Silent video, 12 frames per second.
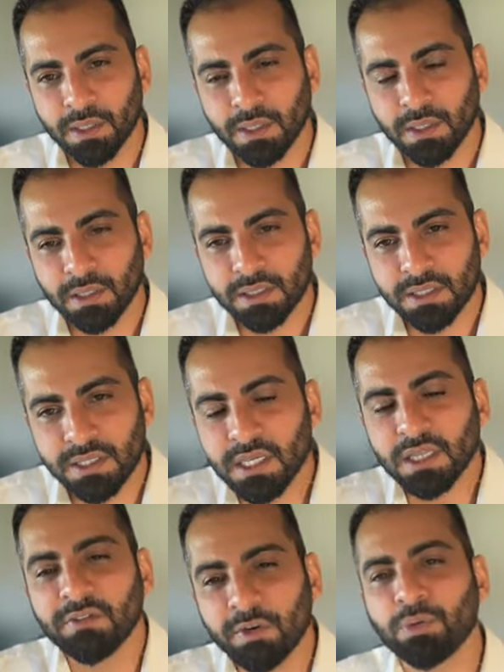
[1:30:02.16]
seal of
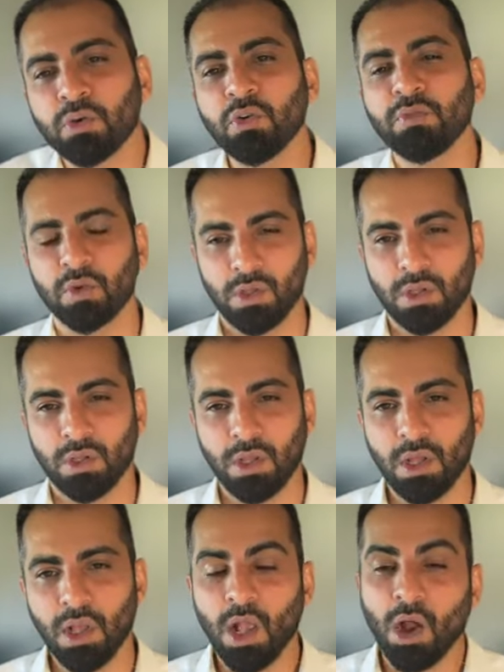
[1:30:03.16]
approval
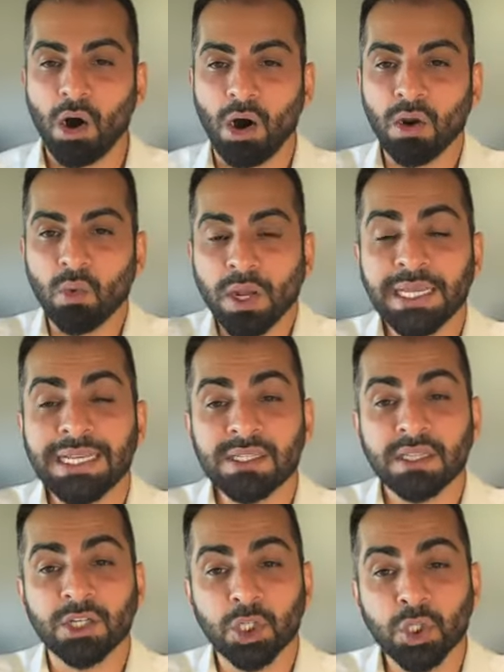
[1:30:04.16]
on what he's, the
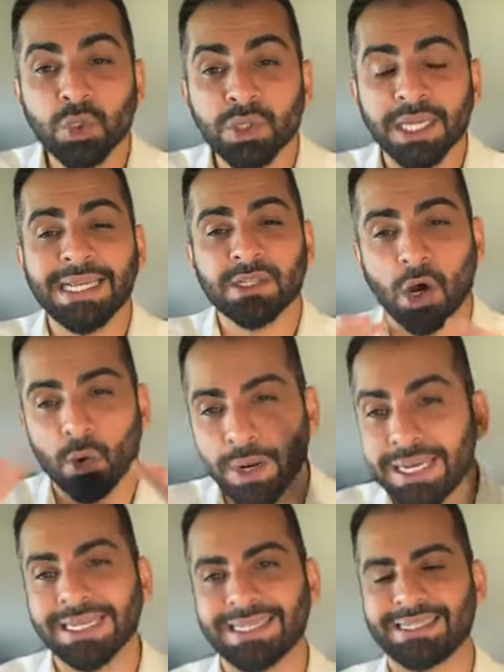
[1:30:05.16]
truth that he's already
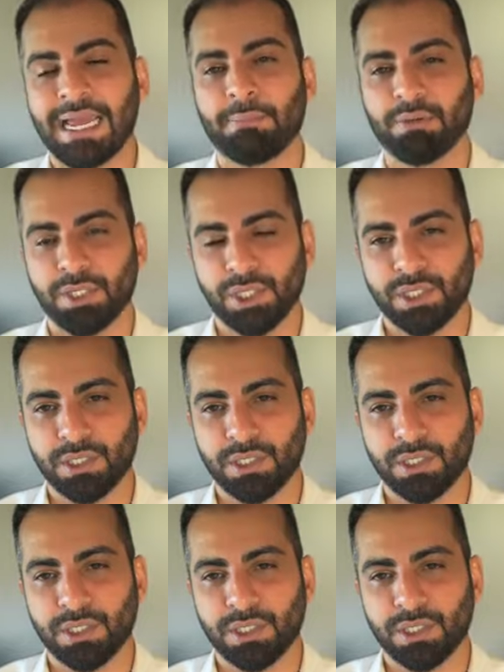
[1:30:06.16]
established.